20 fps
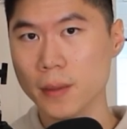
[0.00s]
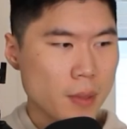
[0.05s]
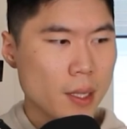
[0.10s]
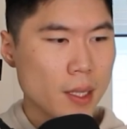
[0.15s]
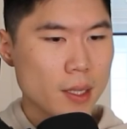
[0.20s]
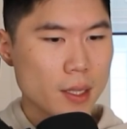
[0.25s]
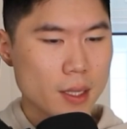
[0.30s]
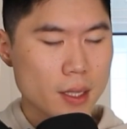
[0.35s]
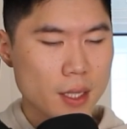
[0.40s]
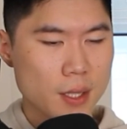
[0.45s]

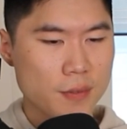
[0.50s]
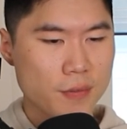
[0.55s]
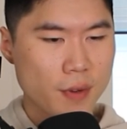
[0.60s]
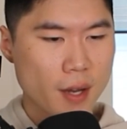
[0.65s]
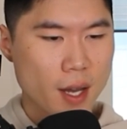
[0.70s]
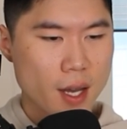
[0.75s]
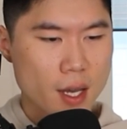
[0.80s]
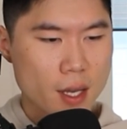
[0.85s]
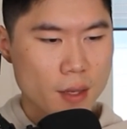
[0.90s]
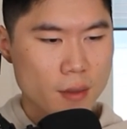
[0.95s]
but if
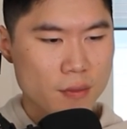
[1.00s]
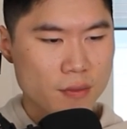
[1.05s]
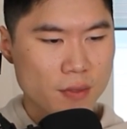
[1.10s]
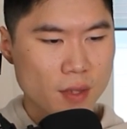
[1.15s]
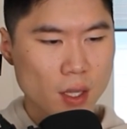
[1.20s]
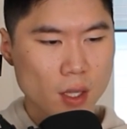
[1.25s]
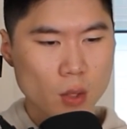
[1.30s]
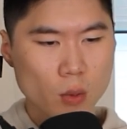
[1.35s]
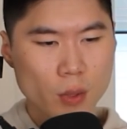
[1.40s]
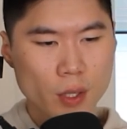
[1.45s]
I
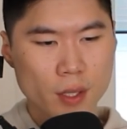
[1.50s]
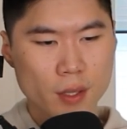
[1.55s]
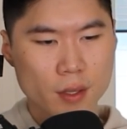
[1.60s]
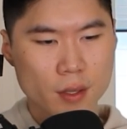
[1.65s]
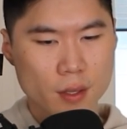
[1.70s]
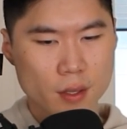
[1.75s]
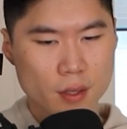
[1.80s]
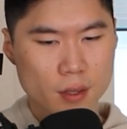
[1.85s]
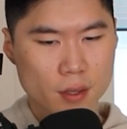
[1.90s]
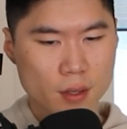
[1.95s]
follow
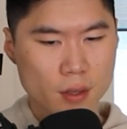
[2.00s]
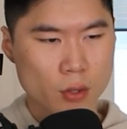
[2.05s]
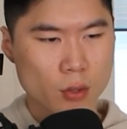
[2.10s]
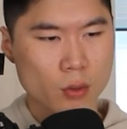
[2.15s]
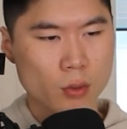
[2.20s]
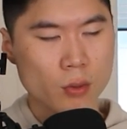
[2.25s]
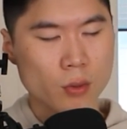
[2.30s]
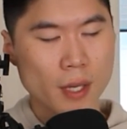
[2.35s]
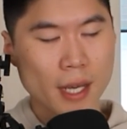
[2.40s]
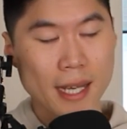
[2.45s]
it
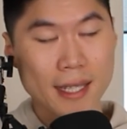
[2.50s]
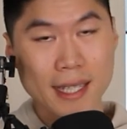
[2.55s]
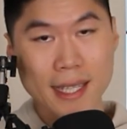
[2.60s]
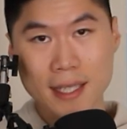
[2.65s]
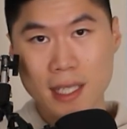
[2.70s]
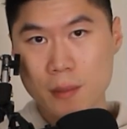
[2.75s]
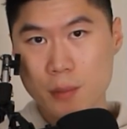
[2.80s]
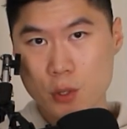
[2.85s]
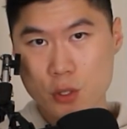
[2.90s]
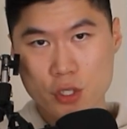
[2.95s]
to an
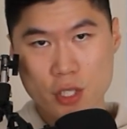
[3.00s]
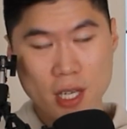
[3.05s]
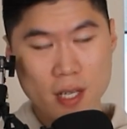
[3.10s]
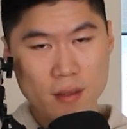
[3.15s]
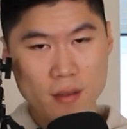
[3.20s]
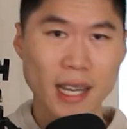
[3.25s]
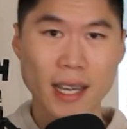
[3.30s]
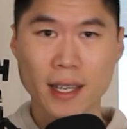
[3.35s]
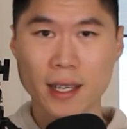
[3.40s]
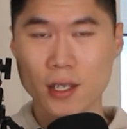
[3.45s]

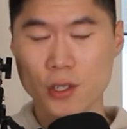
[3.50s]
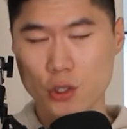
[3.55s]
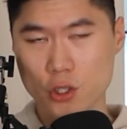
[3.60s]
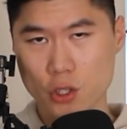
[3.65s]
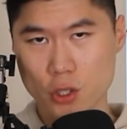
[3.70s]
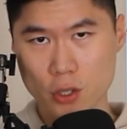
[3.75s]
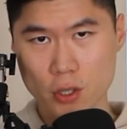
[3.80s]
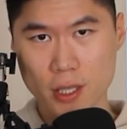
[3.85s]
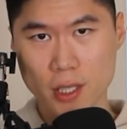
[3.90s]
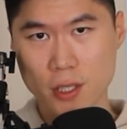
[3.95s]
80%, I
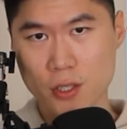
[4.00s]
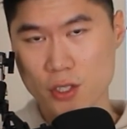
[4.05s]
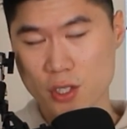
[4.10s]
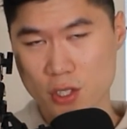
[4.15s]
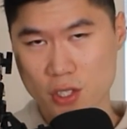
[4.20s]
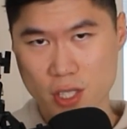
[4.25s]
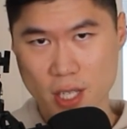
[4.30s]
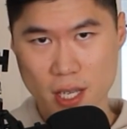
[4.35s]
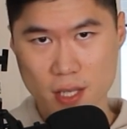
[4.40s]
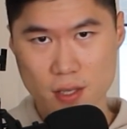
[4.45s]
consider that a
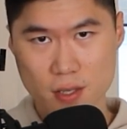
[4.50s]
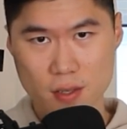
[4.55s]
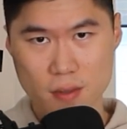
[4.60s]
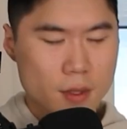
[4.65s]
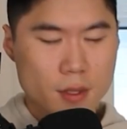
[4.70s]
success.